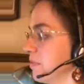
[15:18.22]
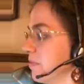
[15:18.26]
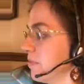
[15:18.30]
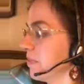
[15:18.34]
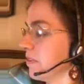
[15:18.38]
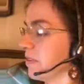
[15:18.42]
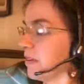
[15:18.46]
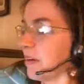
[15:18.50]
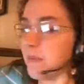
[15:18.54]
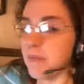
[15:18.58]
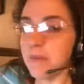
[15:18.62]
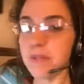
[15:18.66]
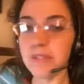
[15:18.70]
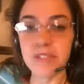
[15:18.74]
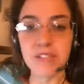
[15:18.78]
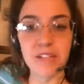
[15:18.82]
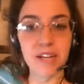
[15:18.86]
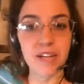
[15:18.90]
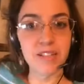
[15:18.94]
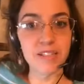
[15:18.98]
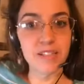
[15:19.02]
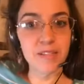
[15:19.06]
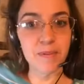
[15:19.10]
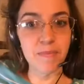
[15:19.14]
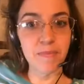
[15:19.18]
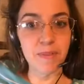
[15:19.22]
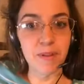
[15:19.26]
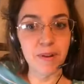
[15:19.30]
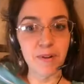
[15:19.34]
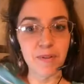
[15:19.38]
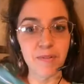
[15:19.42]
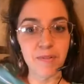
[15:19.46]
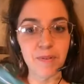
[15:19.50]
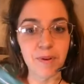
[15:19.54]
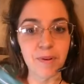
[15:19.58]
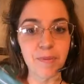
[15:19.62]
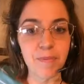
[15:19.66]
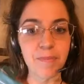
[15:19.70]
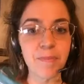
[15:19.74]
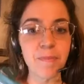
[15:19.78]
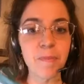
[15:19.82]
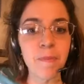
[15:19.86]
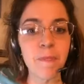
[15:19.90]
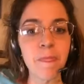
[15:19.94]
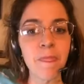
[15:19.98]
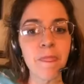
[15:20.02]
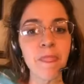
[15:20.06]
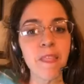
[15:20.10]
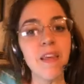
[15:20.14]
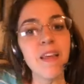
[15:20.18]
almost knocked something over.
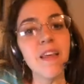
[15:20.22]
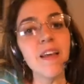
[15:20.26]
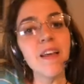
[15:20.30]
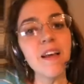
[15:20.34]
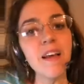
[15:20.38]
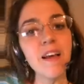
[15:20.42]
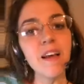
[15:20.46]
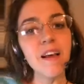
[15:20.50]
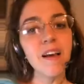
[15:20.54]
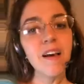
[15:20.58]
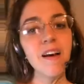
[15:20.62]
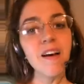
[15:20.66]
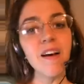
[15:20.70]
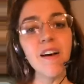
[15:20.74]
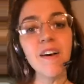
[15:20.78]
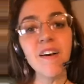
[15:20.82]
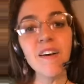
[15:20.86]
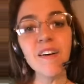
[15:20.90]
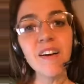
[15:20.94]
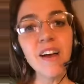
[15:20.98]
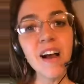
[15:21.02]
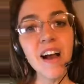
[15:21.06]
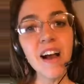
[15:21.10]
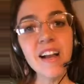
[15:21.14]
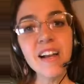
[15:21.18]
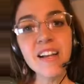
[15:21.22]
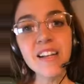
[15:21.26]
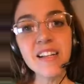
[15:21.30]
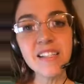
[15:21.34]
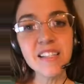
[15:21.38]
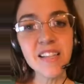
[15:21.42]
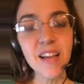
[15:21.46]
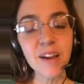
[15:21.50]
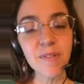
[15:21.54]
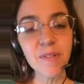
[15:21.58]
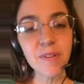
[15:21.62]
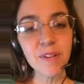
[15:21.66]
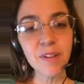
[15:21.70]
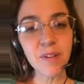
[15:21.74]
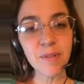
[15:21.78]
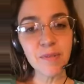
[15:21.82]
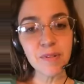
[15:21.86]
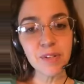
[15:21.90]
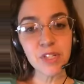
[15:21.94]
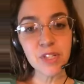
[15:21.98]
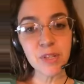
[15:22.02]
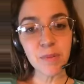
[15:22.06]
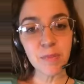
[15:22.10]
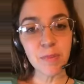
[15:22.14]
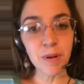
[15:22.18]
Well, guys, I really
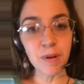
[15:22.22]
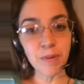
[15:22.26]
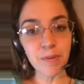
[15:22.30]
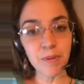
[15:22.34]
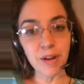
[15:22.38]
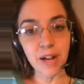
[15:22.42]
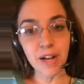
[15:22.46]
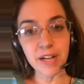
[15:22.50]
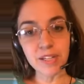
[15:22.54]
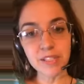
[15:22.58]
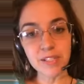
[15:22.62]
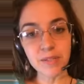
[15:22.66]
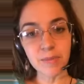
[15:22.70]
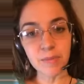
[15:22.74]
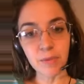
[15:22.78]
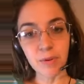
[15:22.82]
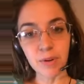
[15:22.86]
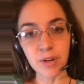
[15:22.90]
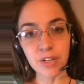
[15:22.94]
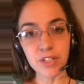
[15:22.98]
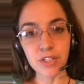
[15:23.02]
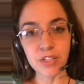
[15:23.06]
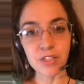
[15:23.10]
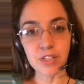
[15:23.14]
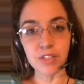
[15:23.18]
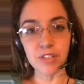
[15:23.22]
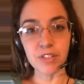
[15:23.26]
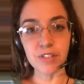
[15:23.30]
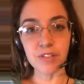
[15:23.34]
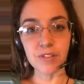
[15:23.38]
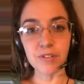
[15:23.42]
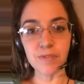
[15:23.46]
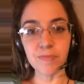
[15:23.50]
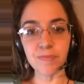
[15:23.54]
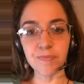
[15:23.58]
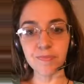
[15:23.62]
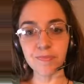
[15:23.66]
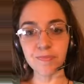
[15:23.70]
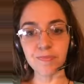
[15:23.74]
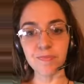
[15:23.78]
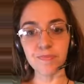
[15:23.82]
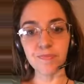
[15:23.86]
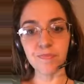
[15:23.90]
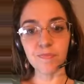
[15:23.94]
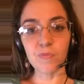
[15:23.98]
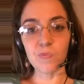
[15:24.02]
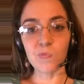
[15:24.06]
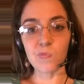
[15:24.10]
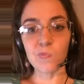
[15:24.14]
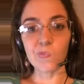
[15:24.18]
wish somebody would ask some questions.
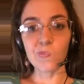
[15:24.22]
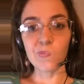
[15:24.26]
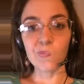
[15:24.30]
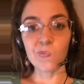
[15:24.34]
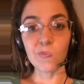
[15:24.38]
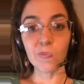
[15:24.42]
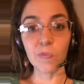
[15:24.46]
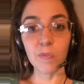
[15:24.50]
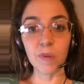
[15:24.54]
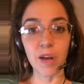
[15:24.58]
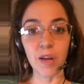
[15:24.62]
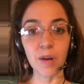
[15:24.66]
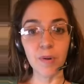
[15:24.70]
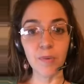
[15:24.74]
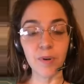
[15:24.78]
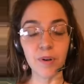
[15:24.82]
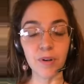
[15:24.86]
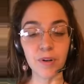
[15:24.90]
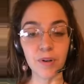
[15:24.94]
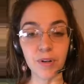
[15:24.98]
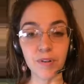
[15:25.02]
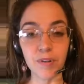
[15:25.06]
I'm kind of wondering if